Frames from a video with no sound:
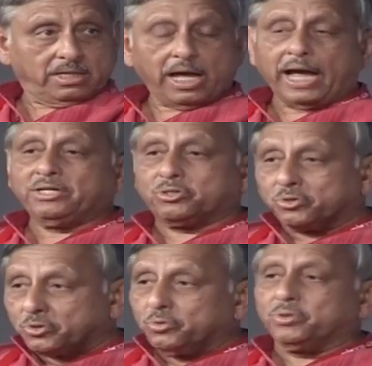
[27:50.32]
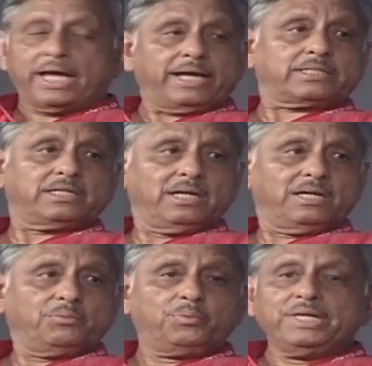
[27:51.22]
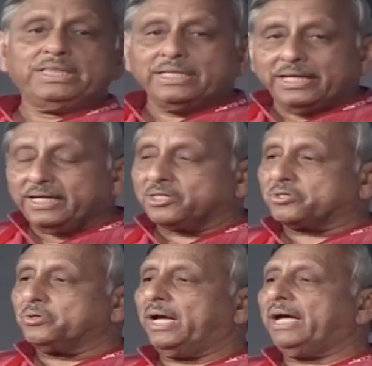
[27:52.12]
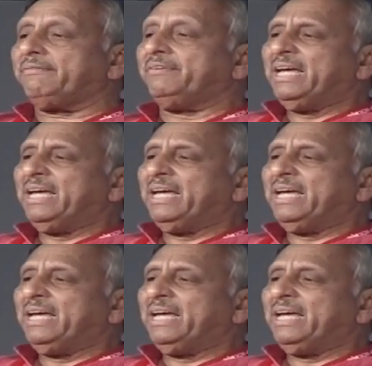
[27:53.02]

And to do that, we need to have